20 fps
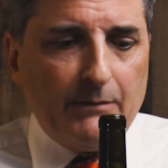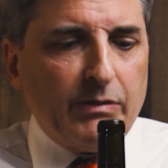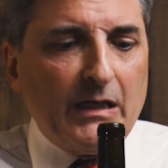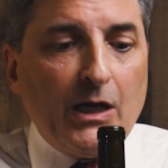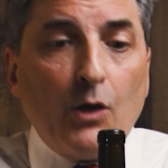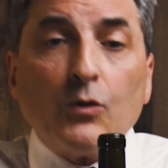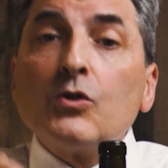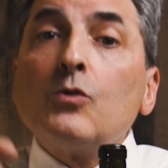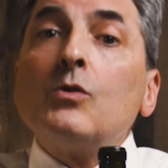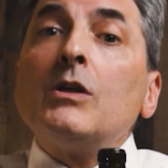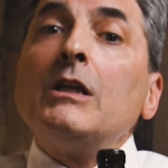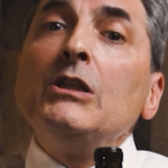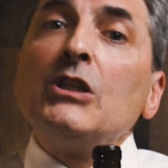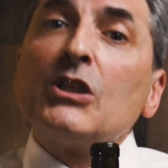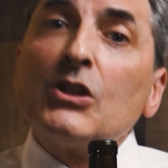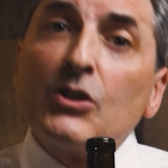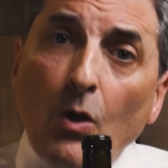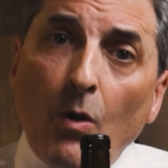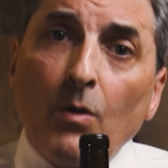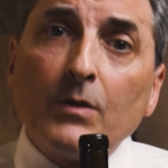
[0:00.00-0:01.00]
but he also
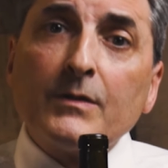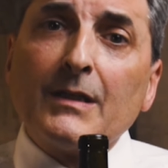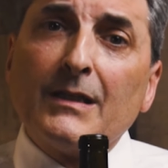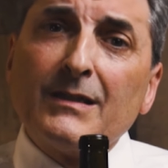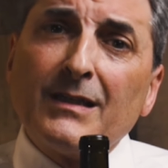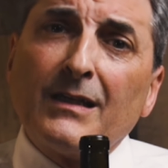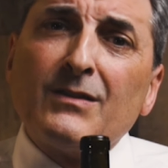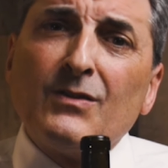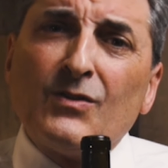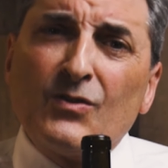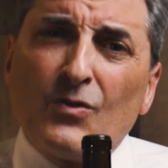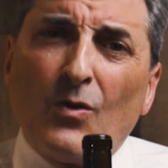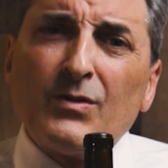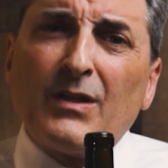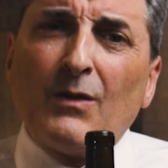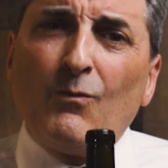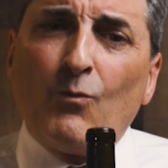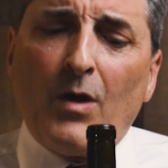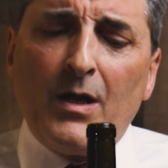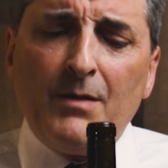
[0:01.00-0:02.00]
consults as a
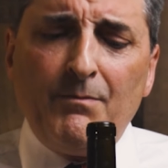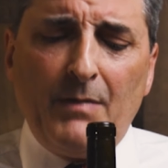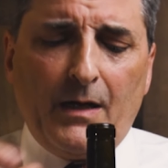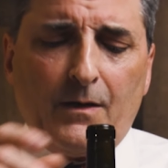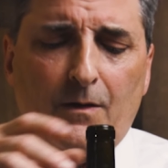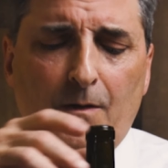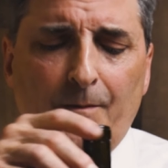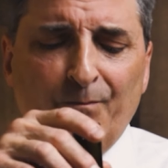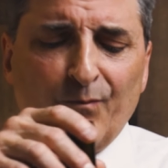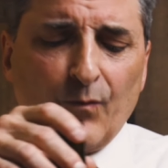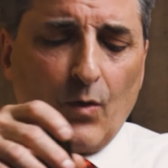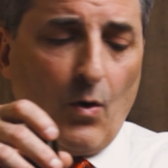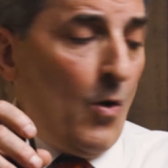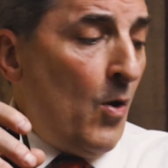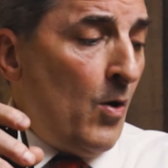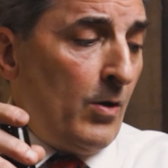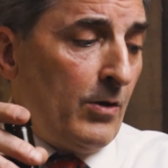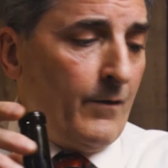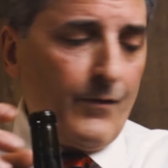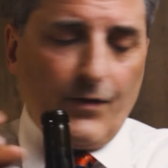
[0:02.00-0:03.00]
consulting winemaker
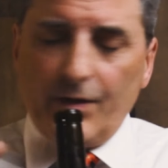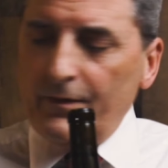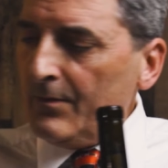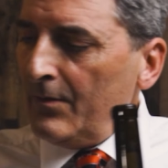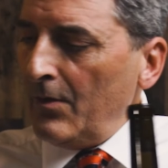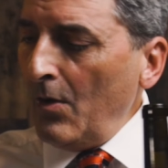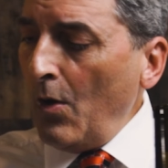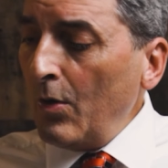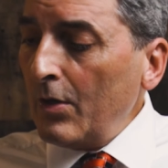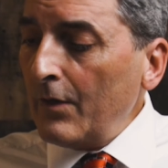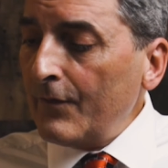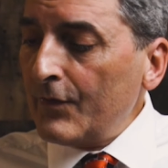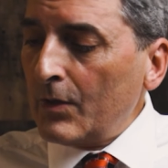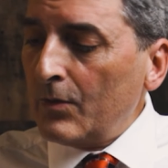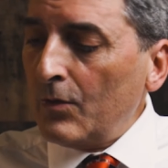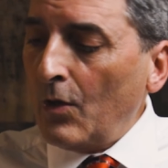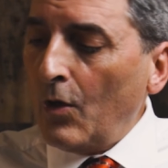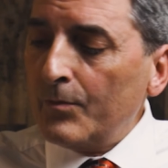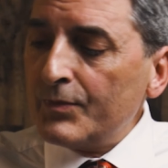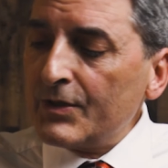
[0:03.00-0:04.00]
all over the globe.